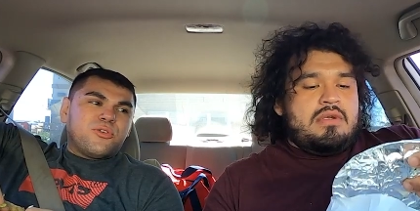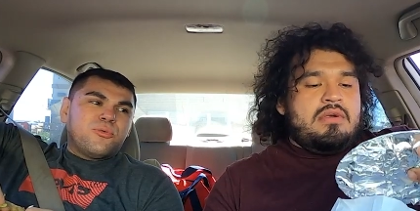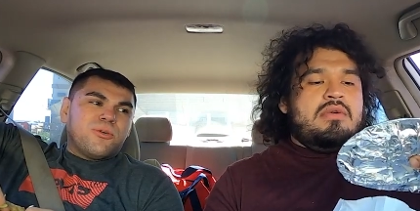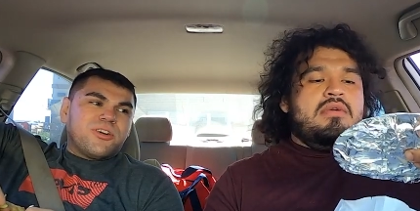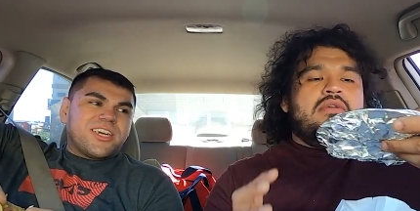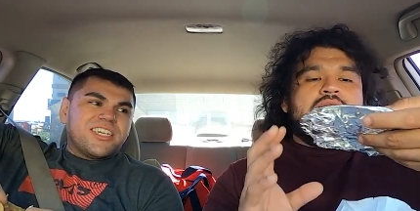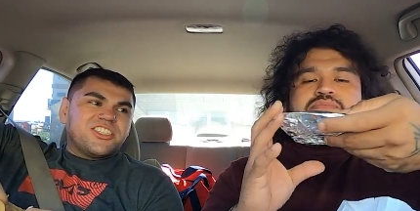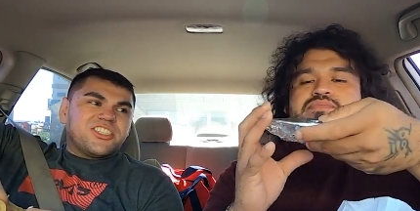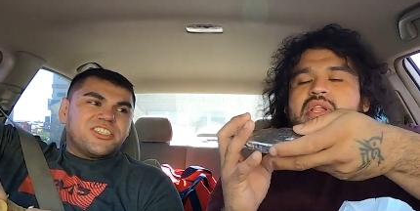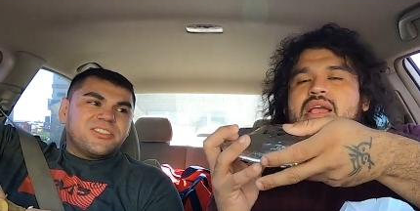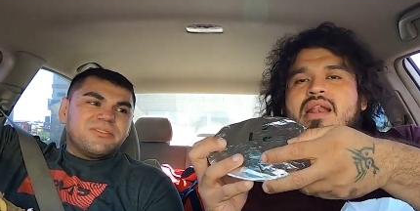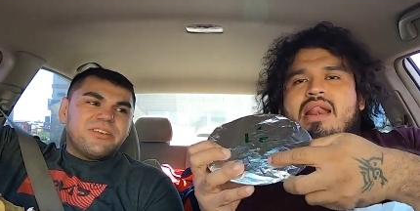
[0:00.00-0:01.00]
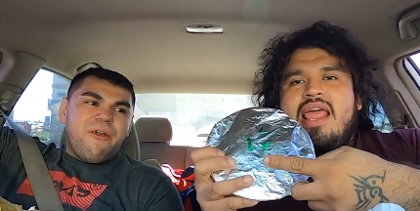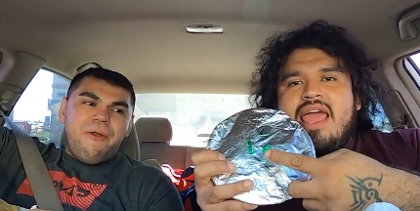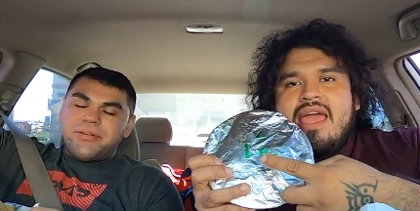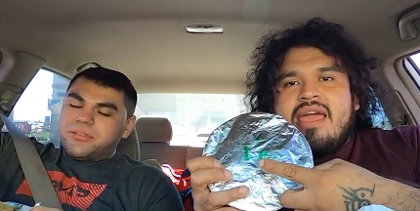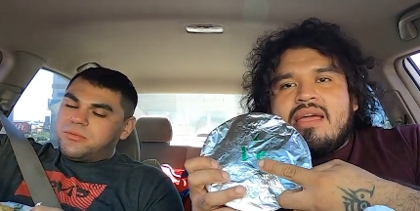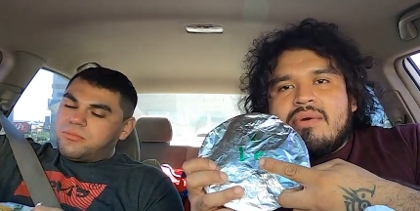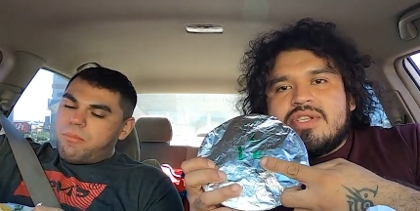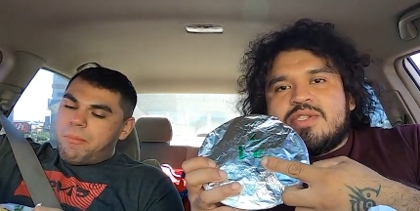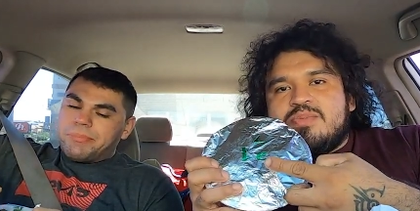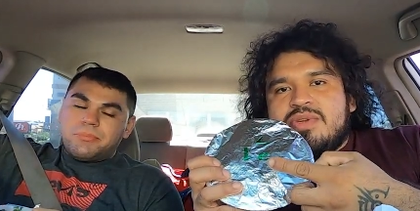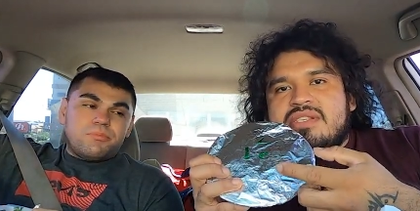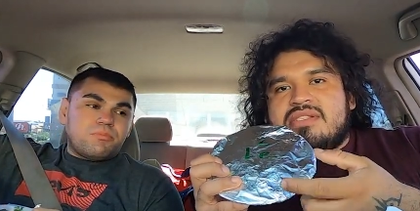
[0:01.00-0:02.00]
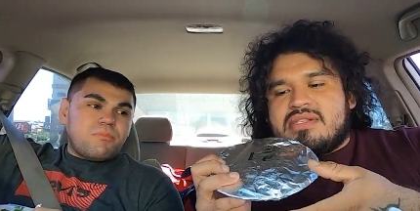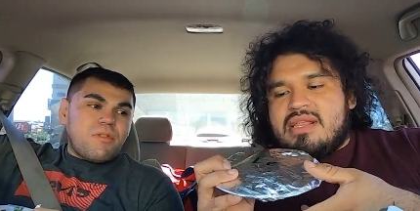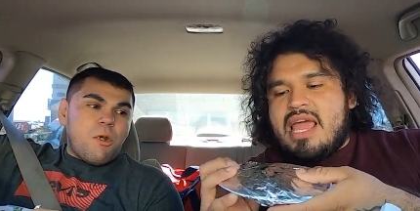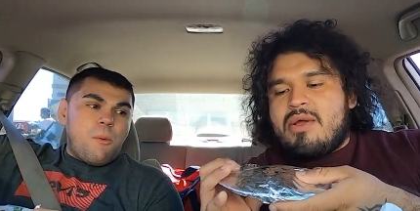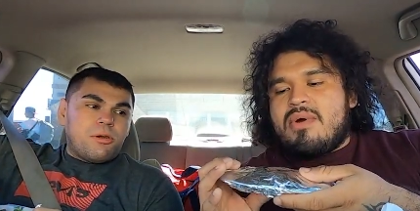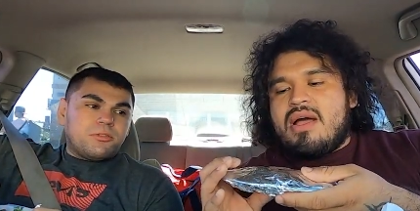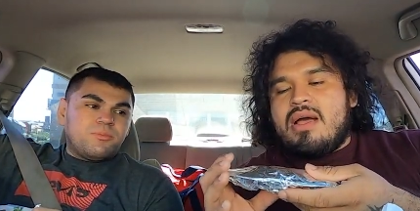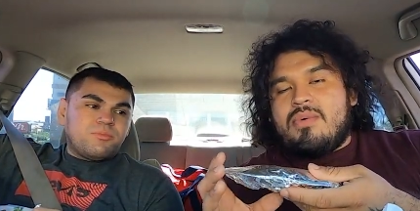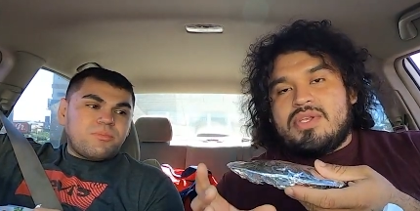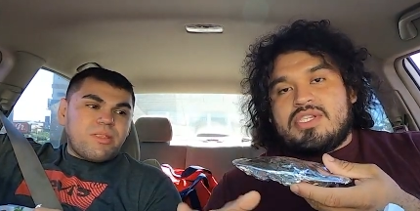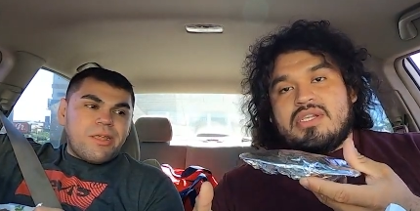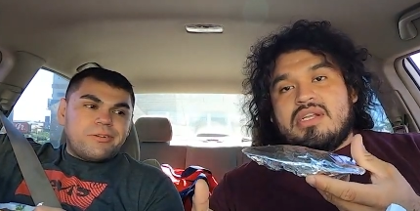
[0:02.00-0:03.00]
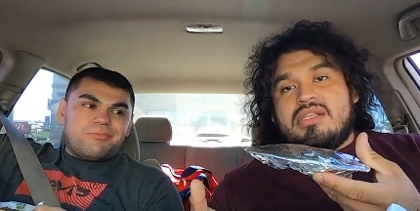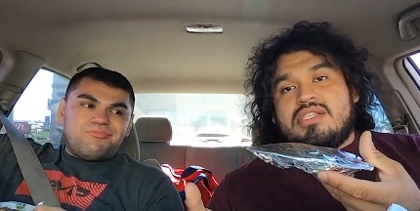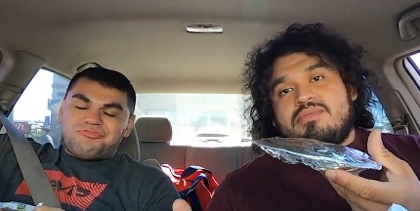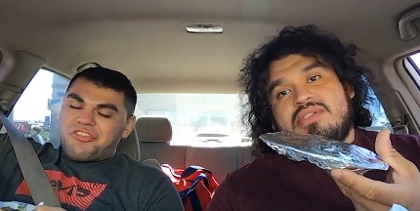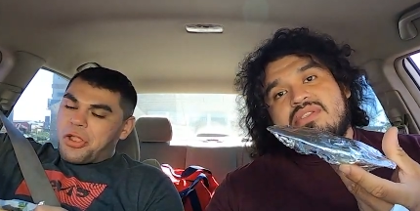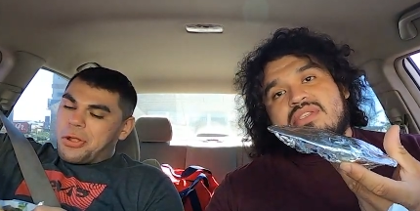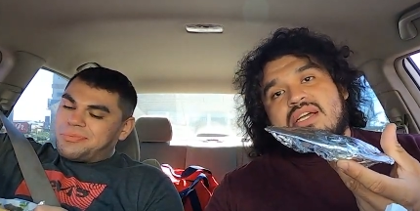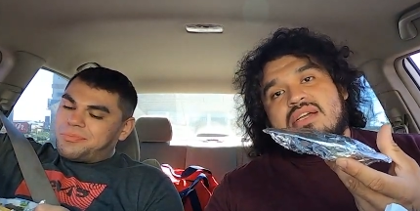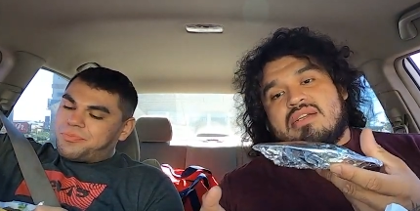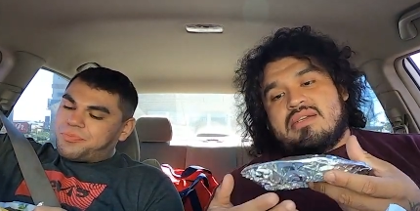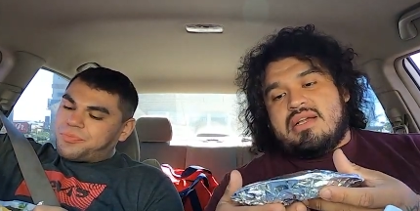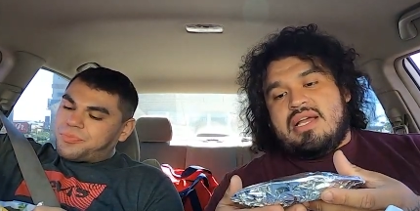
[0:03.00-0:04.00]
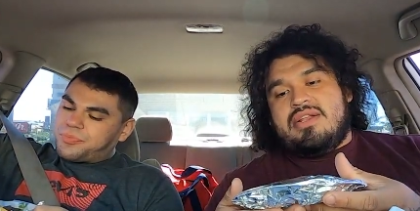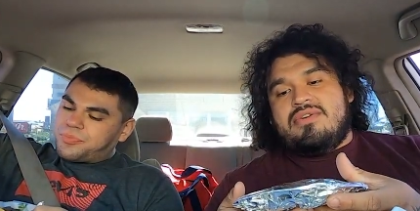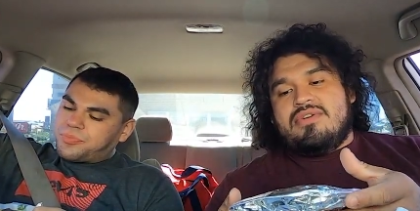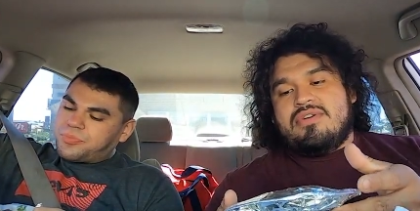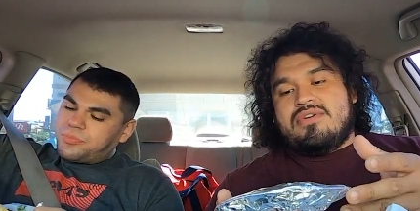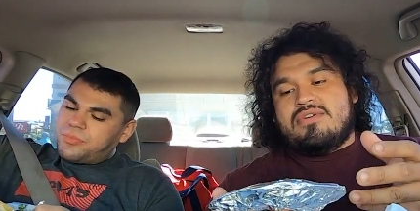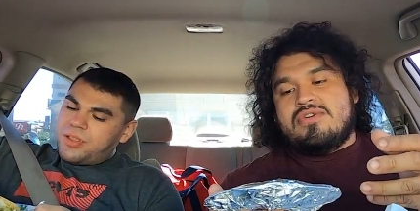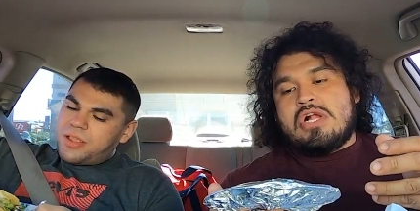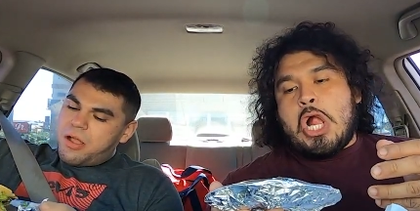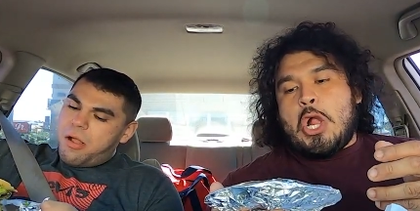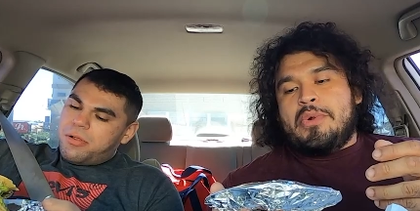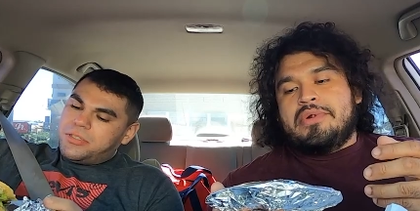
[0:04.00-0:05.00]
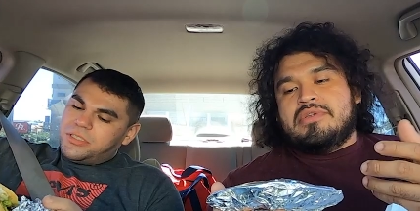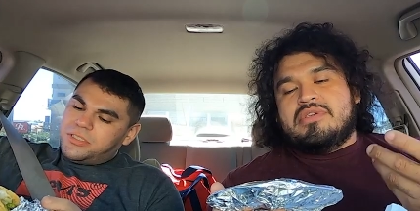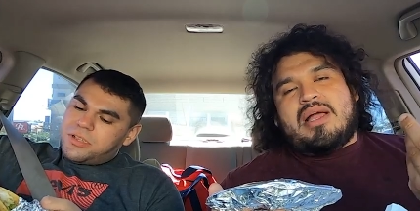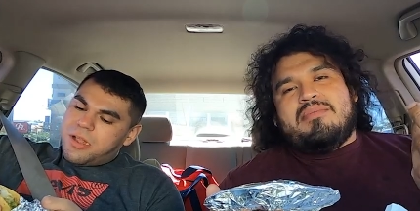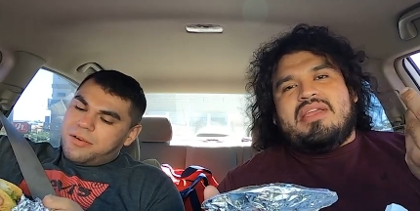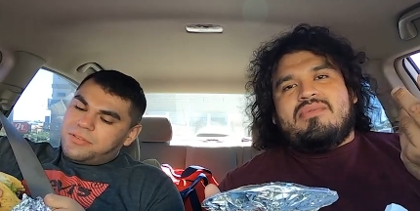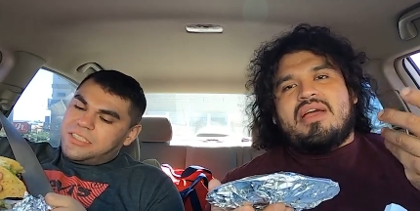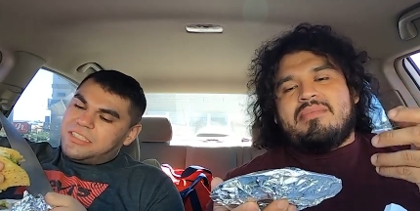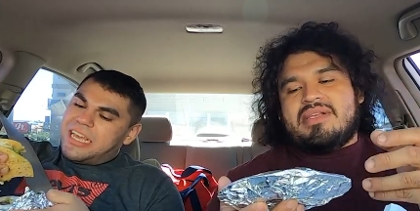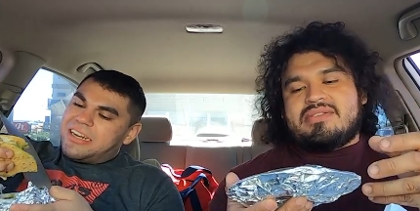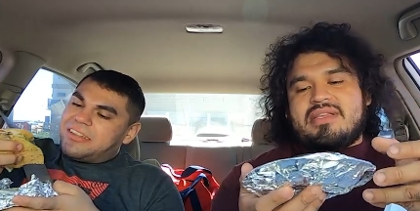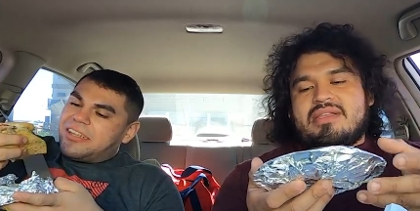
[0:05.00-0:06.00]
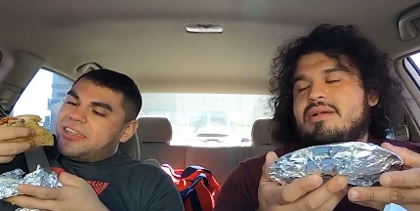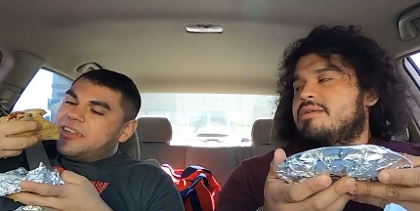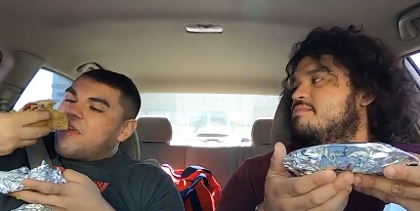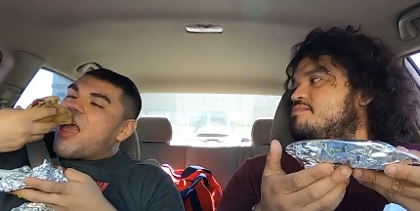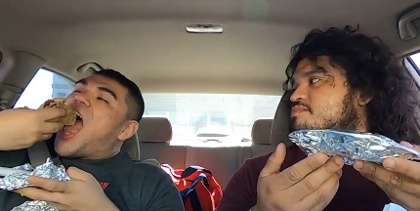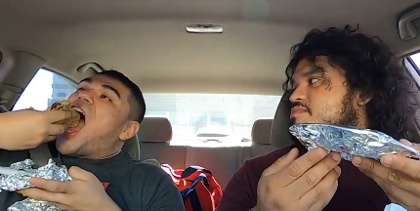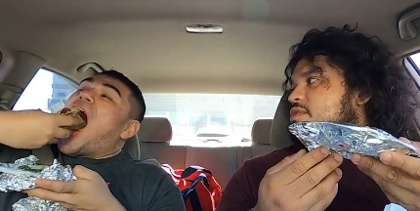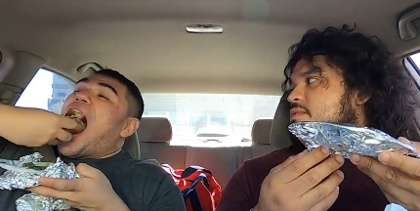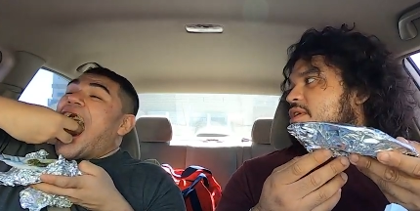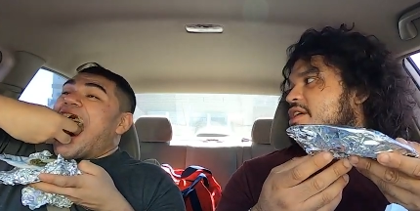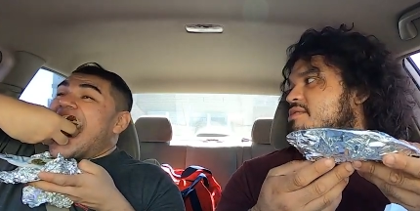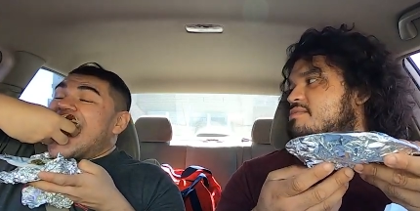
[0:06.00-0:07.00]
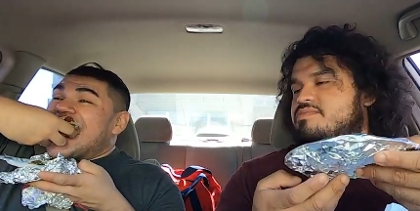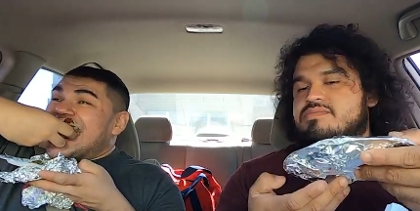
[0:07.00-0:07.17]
Speaker 1: and Kumar kind of shit. Le, which means lengua, which in English means tongue. I don't know. I mean, why Is am I saying? Is that a thing? What?